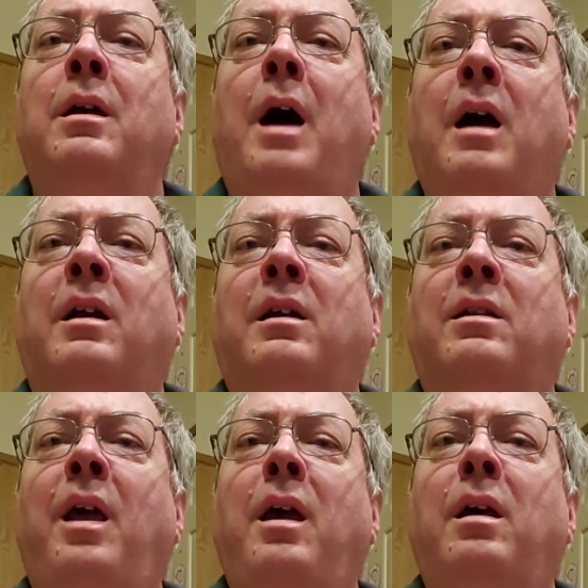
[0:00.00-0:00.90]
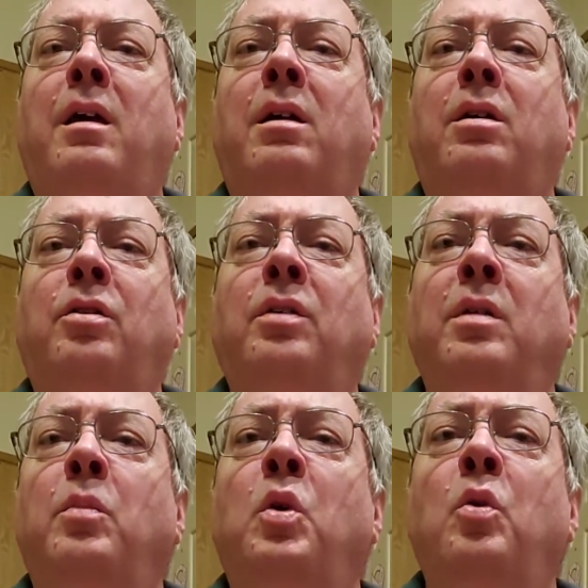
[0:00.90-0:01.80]
cocktails
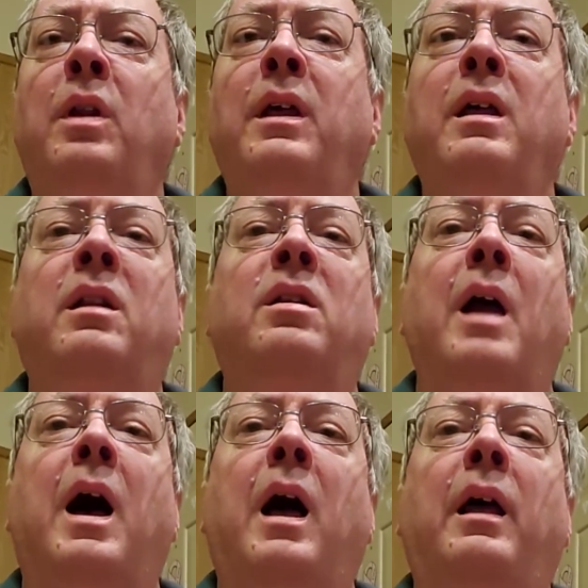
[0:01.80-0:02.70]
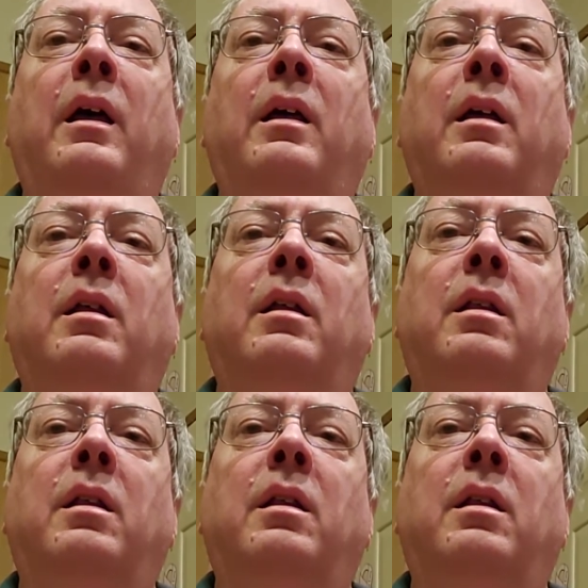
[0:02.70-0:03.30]
and moonlit nights.